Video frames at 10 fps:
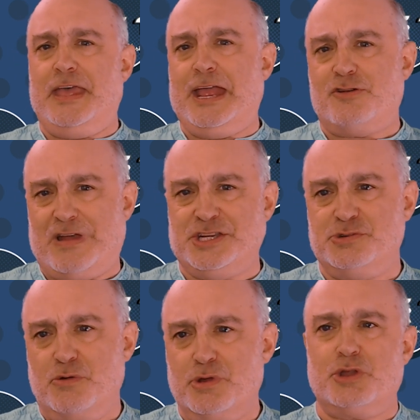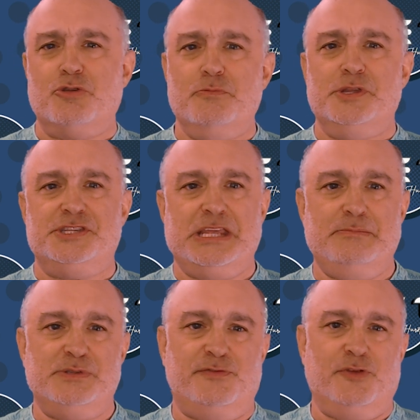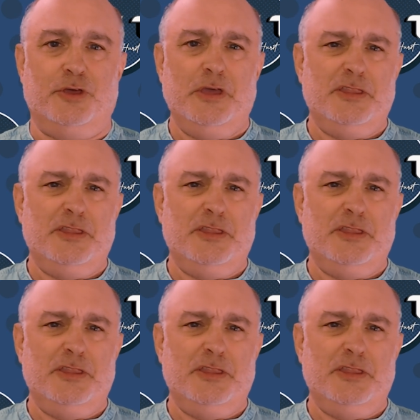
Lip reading: their graduate recruitment teams for